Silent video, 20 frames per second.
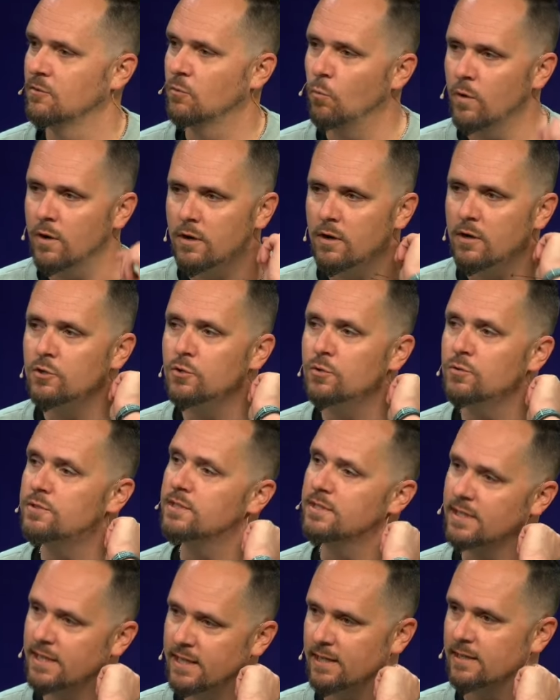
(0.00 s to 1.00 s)
Where are you
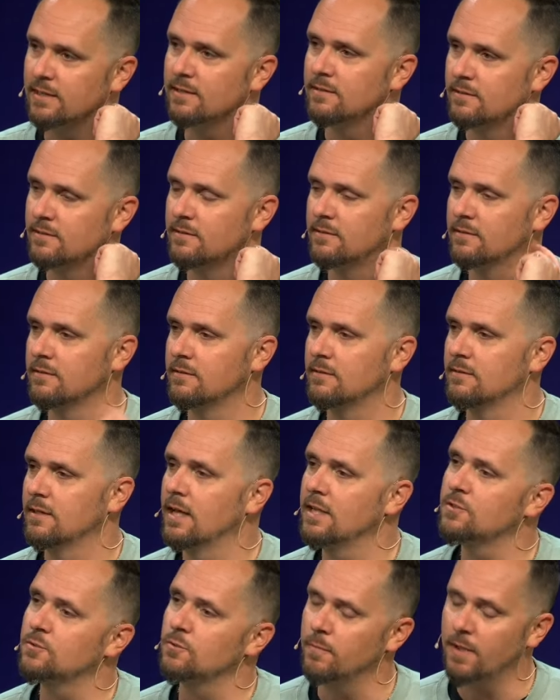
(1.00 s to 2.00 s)
today?
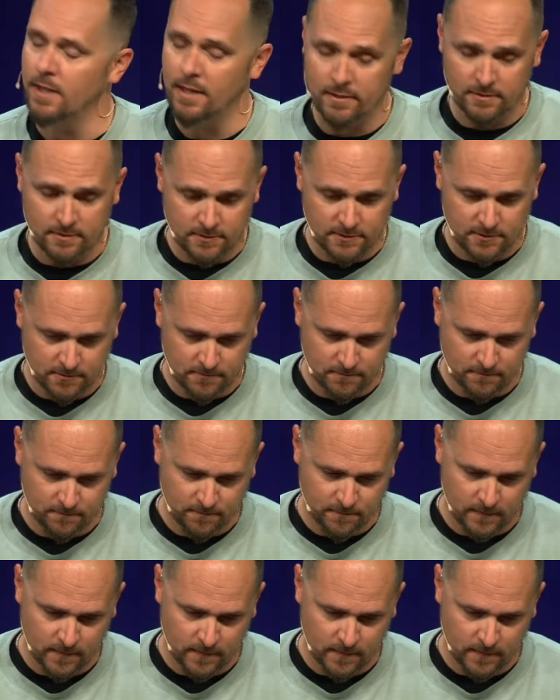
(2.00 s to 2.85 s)
That's what matters.